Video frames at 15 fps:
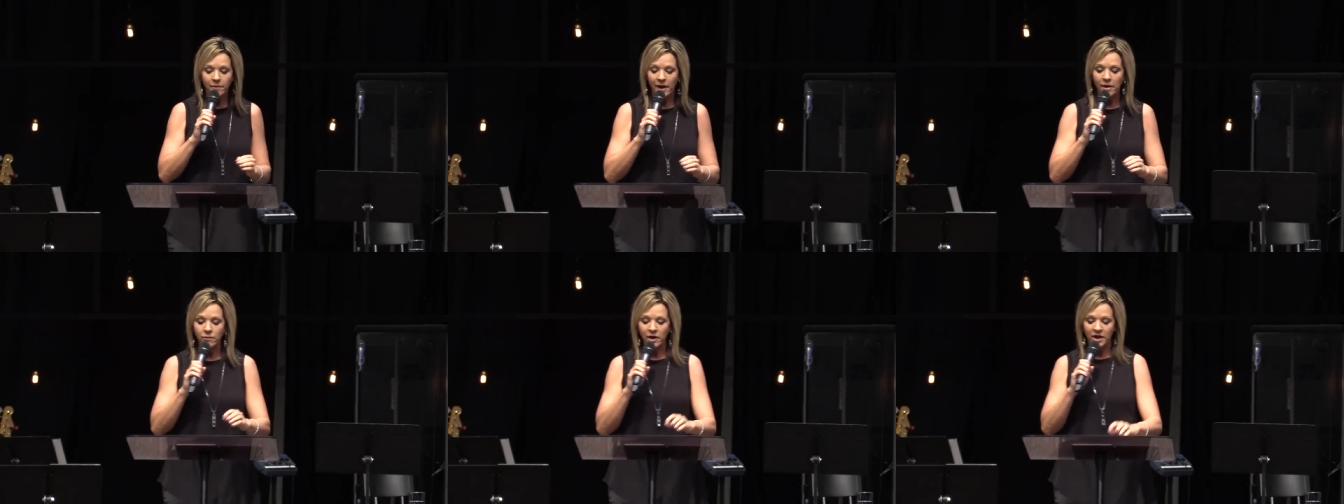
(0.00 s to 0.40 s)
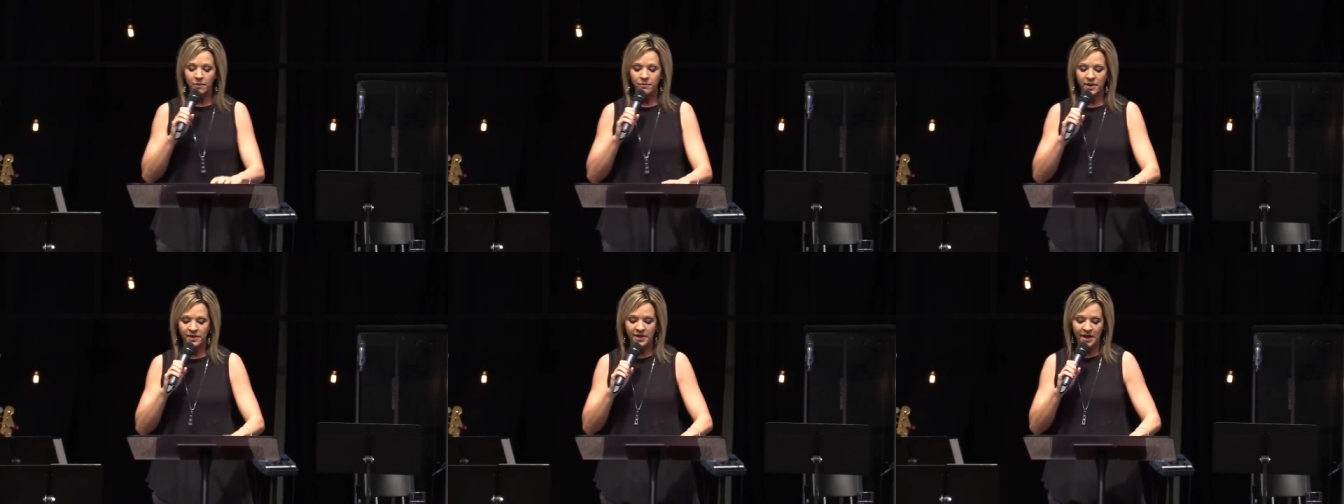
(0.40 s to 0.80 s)
But I
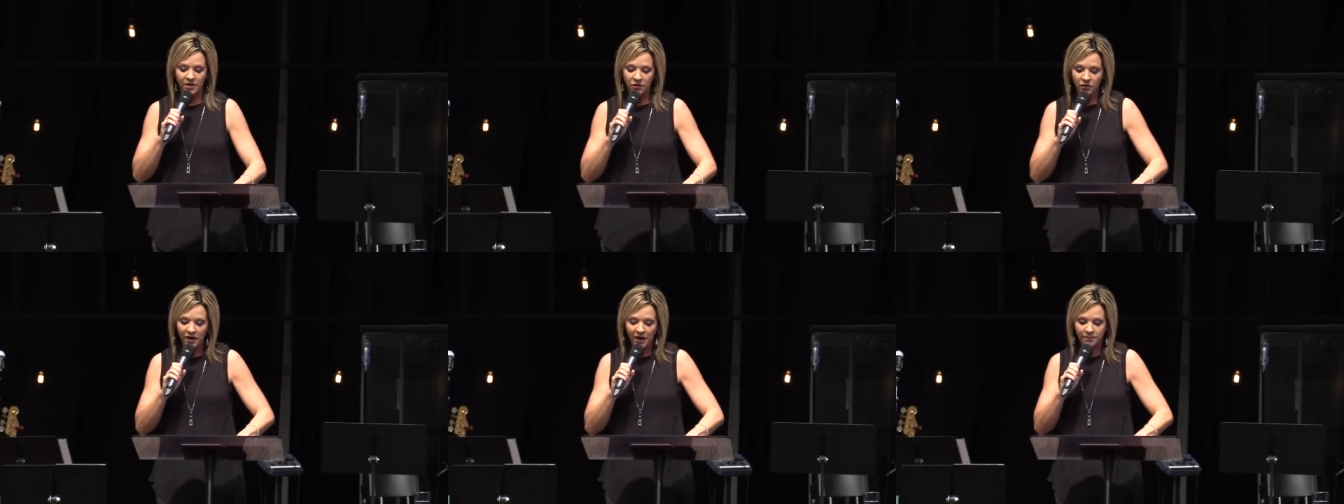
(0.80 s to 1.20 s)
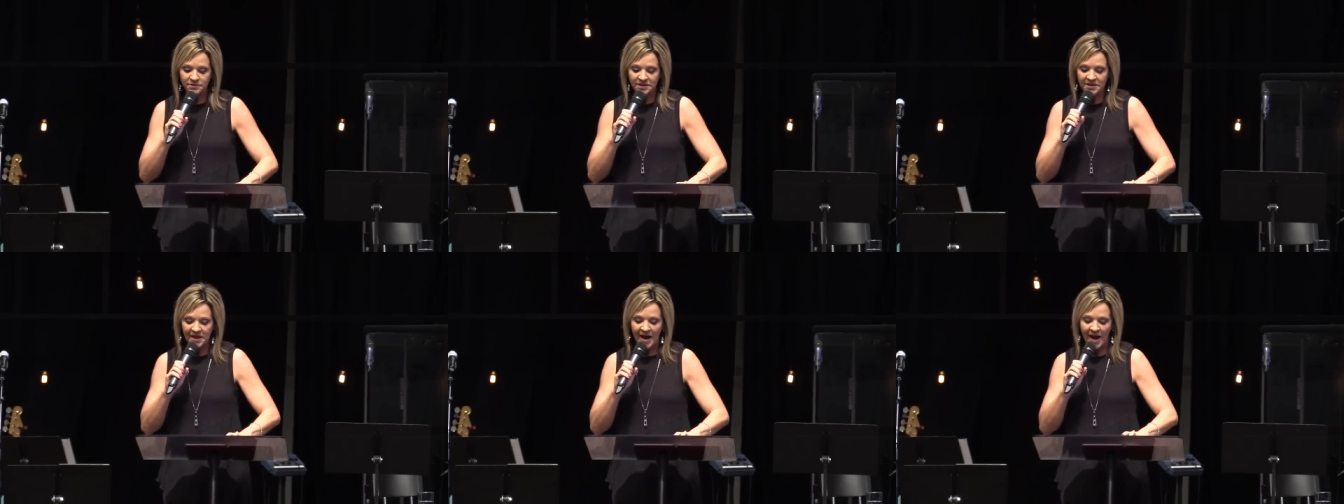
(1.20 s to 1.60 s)
recommend that you come
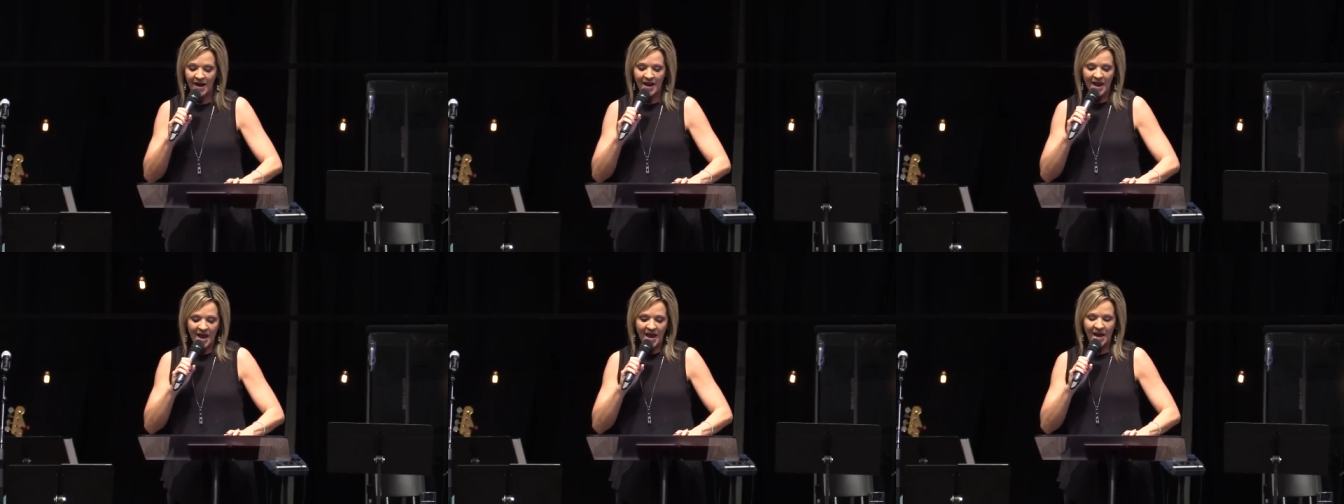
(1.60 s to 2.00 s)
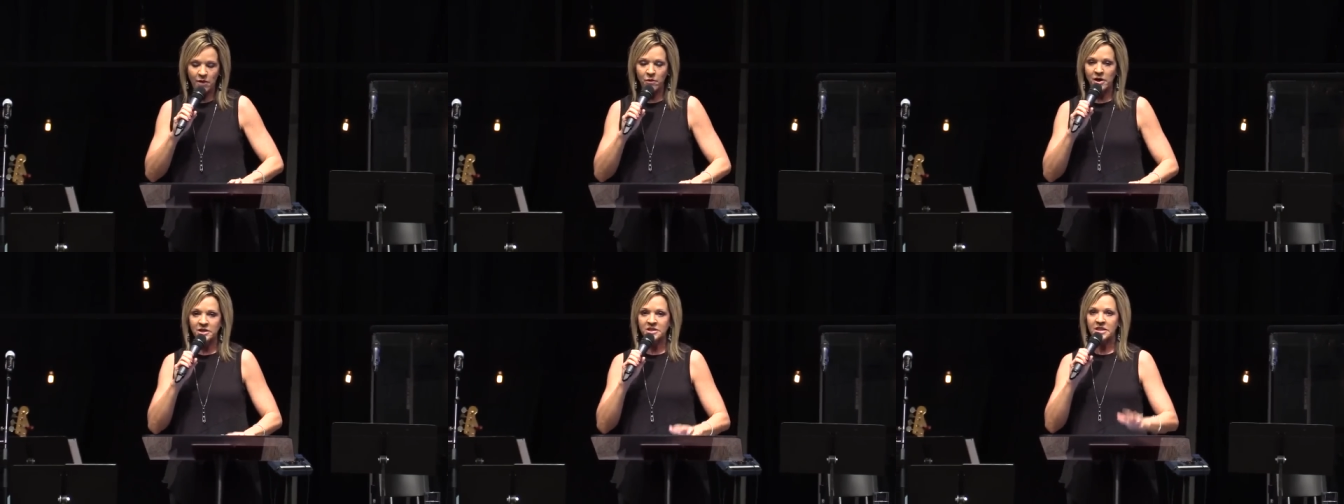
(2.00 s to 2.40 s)
to that. And I
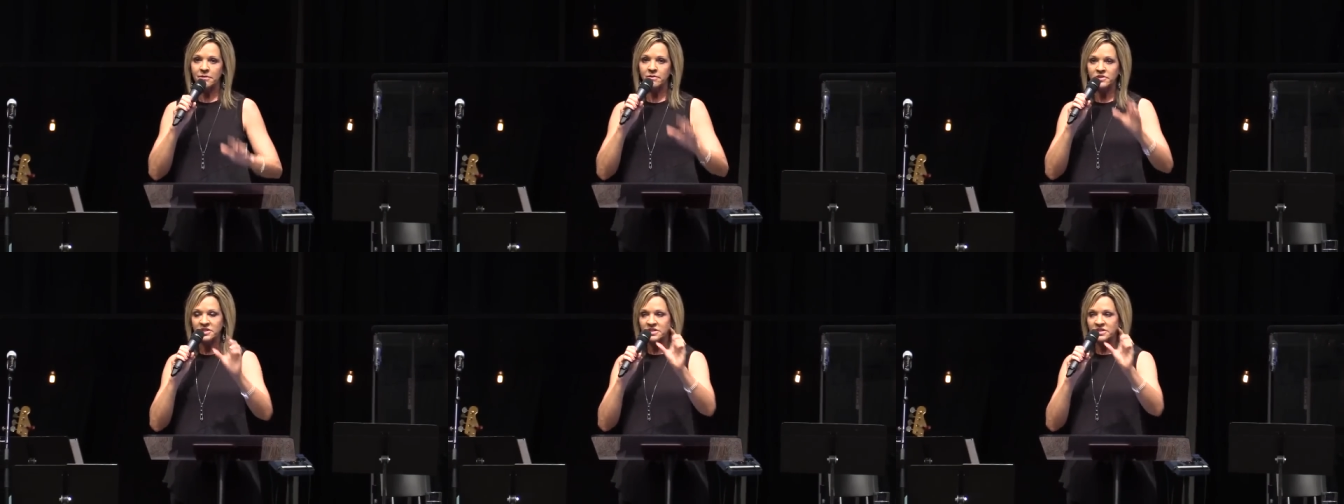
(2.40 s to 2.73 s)
wanted to give you